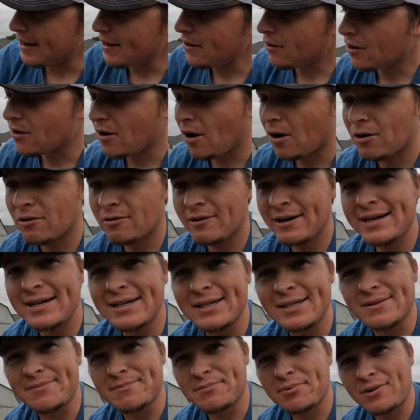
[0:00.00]
they are
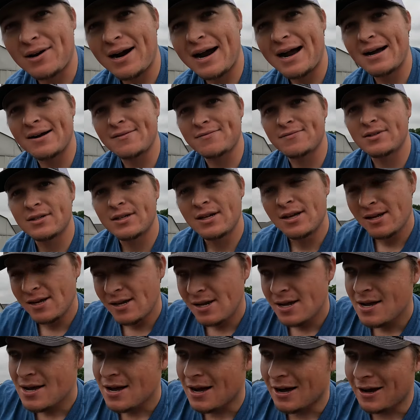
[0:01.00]
already deprived
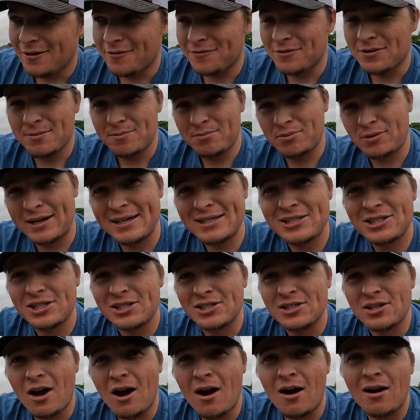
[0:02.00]
of the
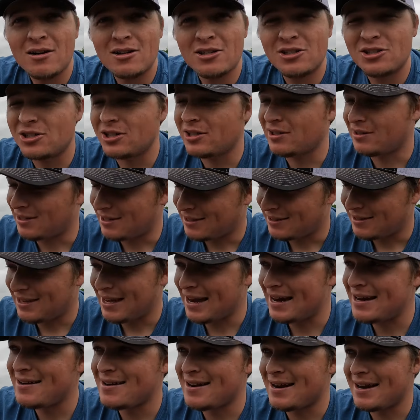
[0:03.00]
precious oxygen that
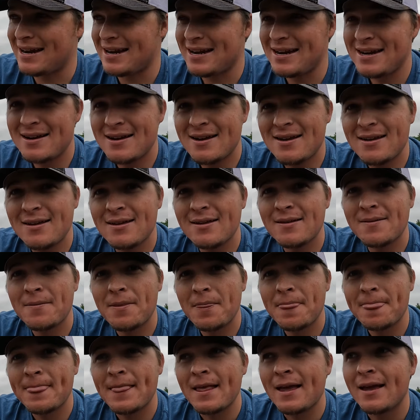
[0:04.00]
they need,
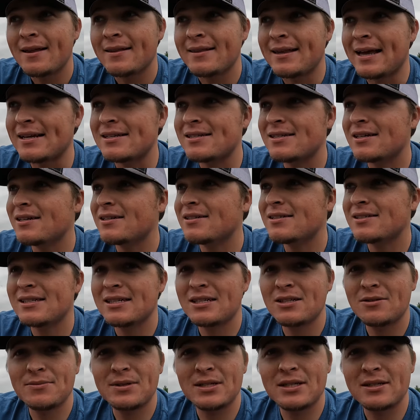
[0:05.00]
that's going
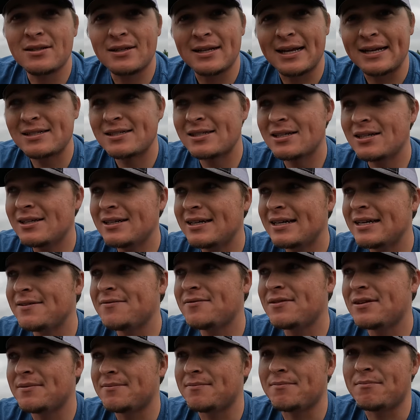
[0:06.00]
to
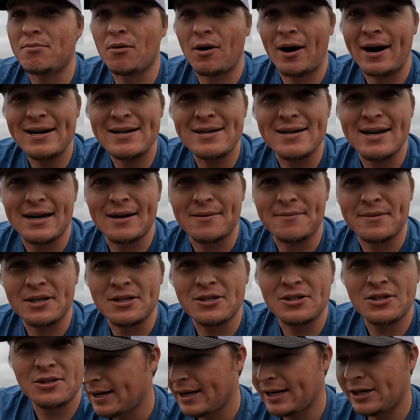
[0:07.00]
give them brain
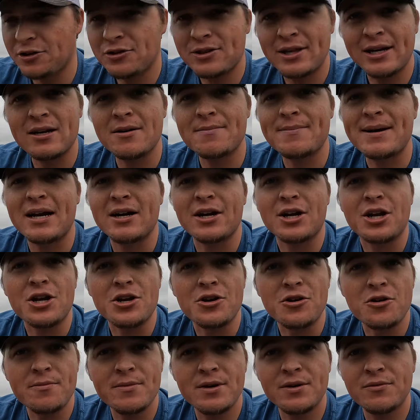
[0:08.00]
damage. And you think about a
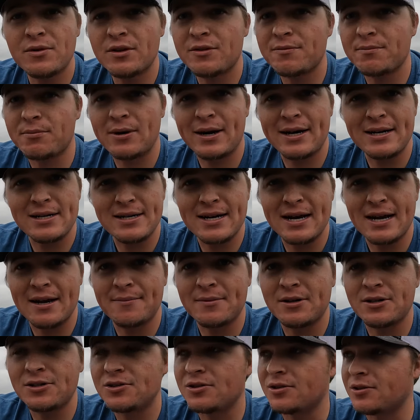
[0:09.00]
human with brain
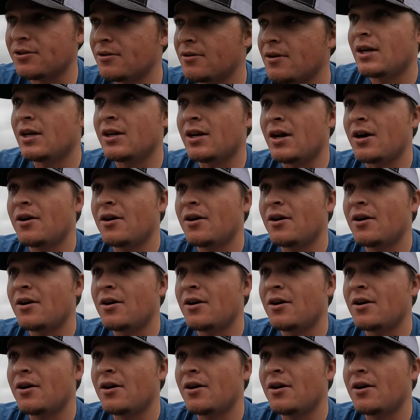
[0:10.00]
damage, or,